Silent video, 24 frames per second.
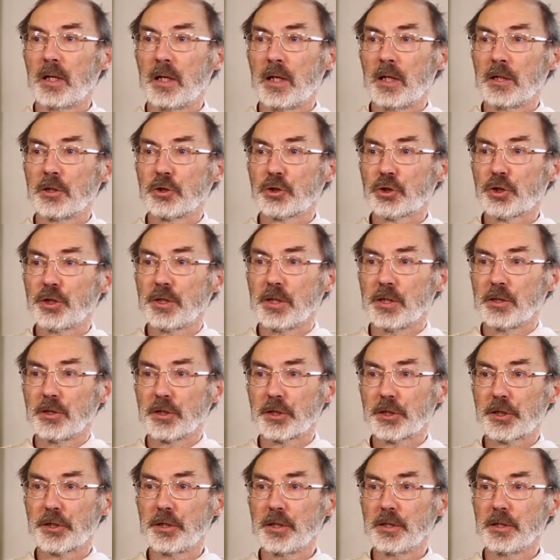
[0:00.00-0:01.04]
And
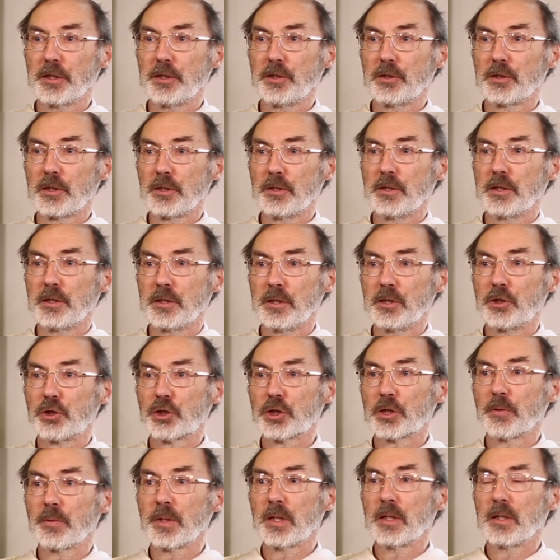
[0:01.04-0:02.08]
scientia
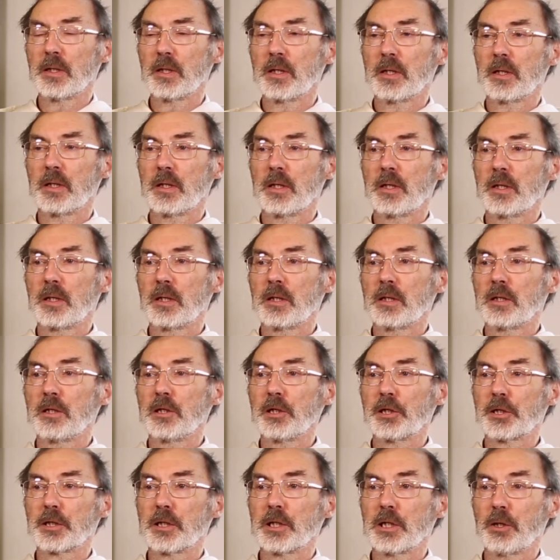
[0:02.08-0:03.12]
knowledge
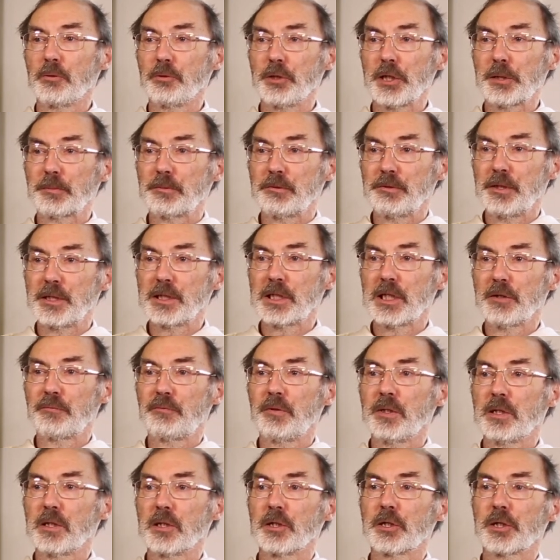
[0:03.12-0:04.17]
is the Holy Spirit
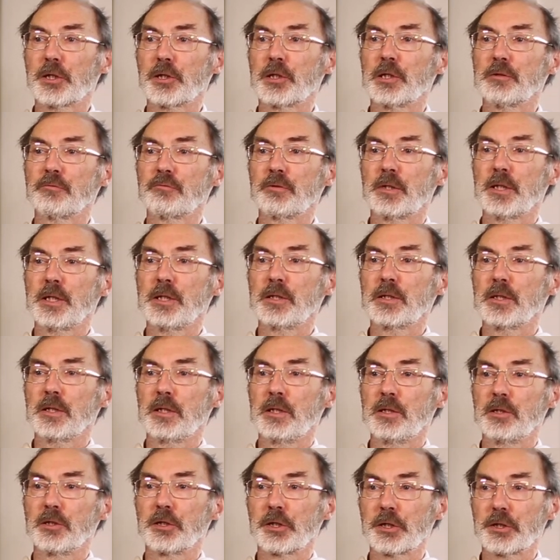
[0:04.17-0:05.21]
giving us the right
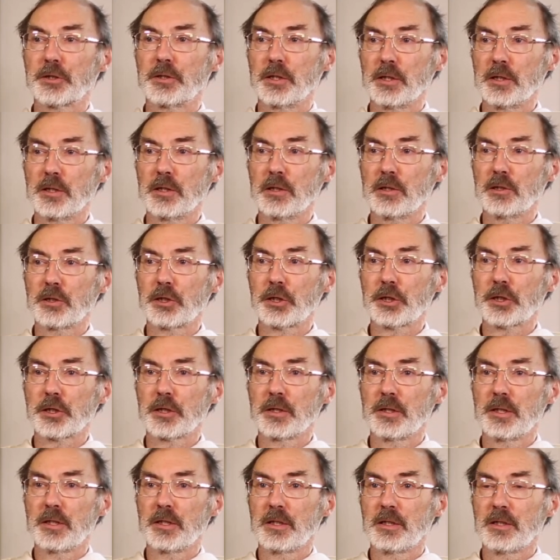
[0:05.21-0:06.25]
instincts
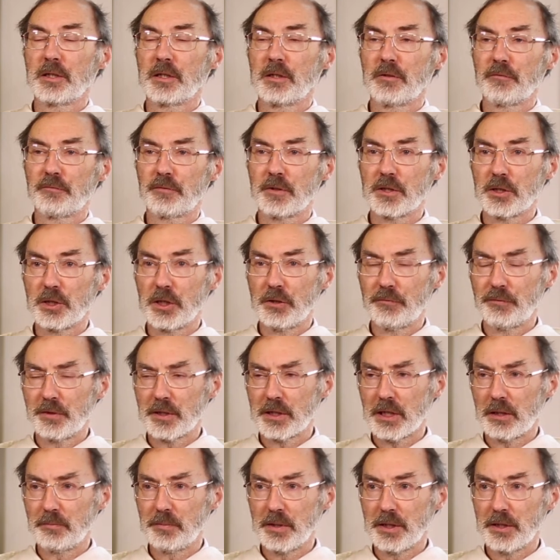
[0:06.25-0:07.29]
for
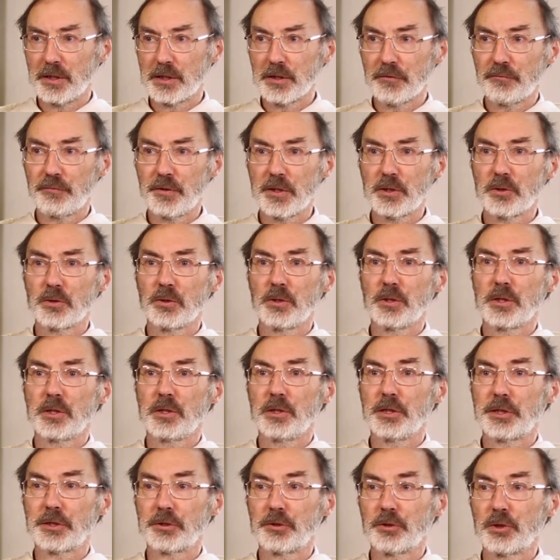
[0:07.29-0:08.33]
overcoming
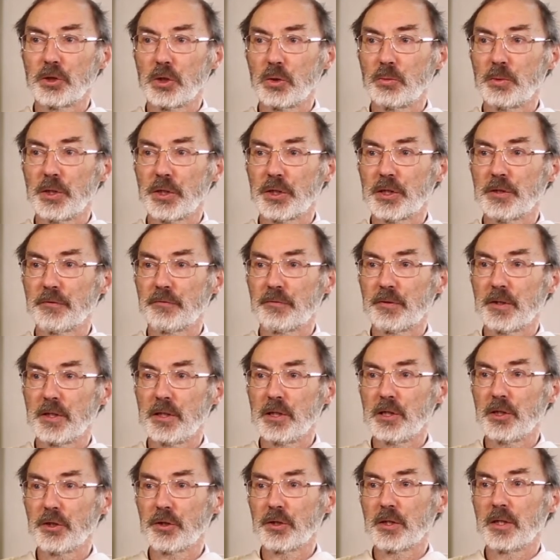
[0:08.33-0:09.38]
difficulties to do with the
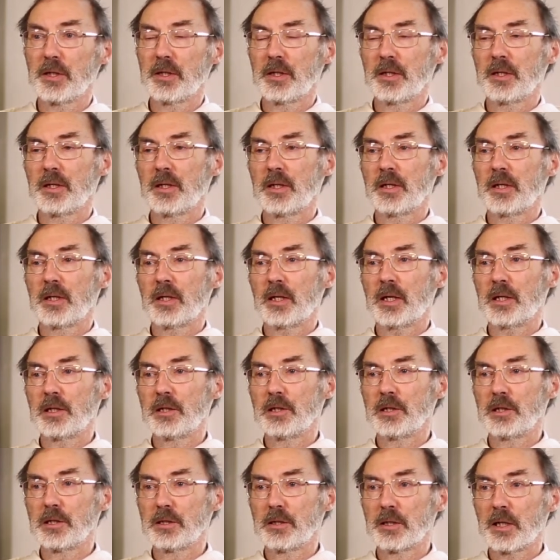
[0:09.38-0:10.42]
faith
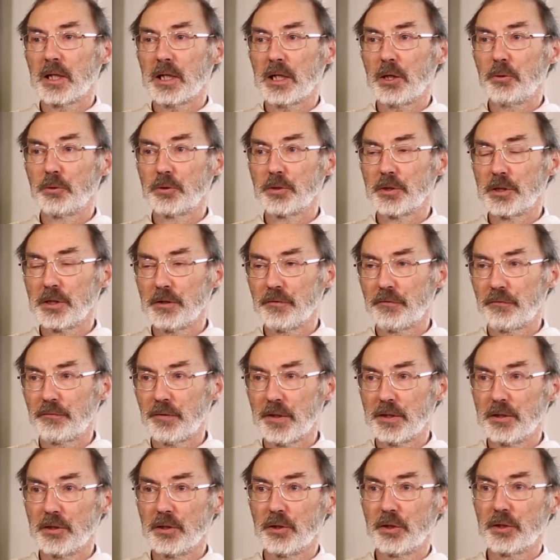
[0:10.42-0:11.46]
and how to
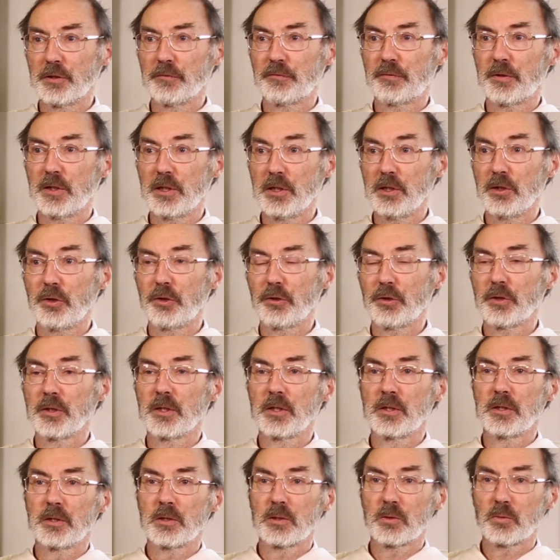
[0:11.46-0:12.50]
defend the faith
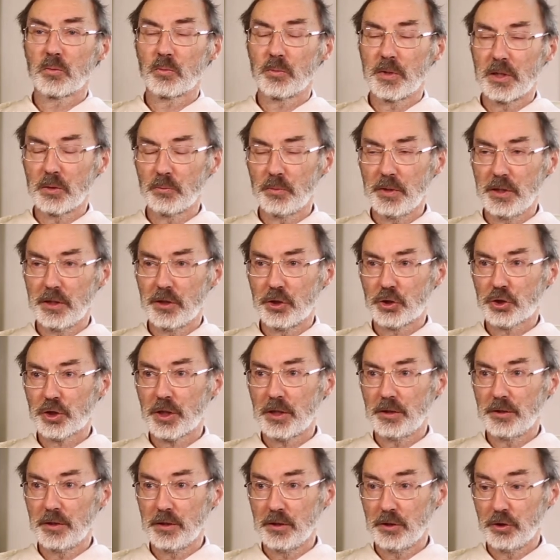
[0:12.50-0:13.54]
when we are
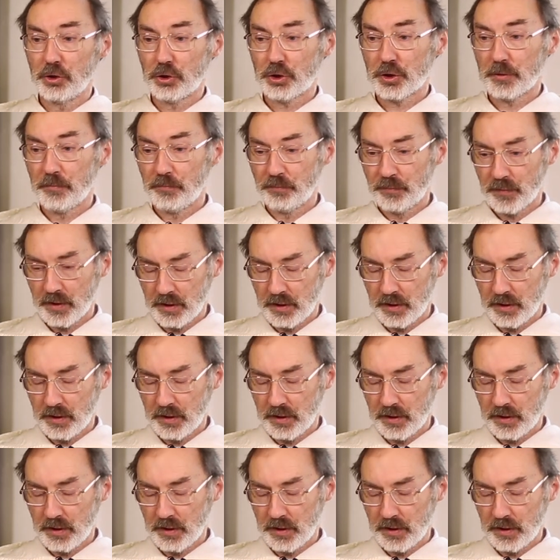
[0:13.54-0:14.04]
challenged.